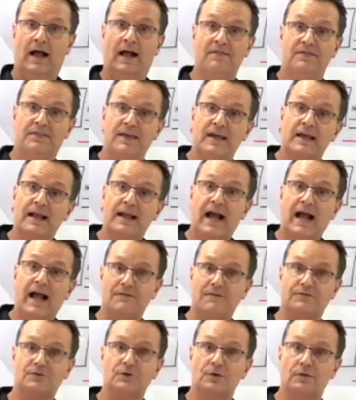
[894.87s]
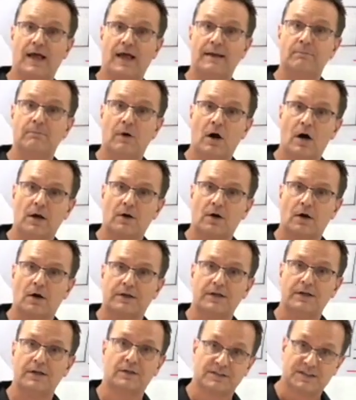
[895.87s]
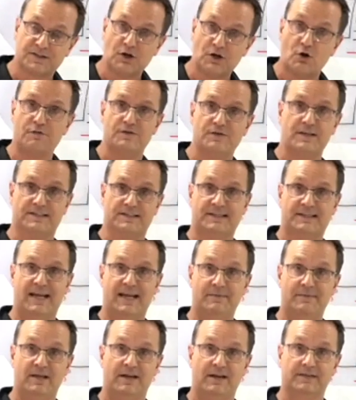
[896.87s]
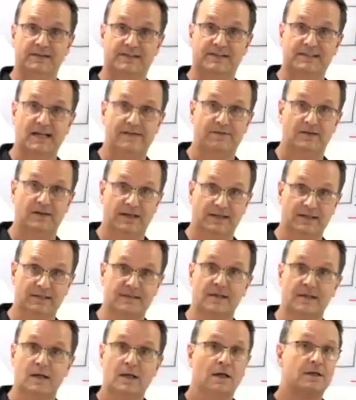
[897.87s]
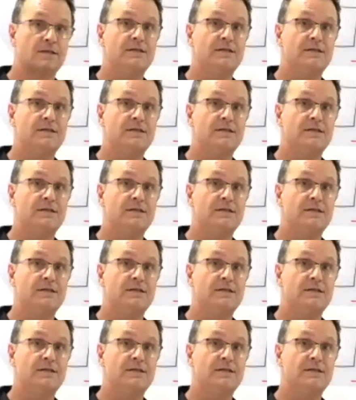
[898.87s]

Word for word: And then after that monarchy, the Soviets came in in the 70s,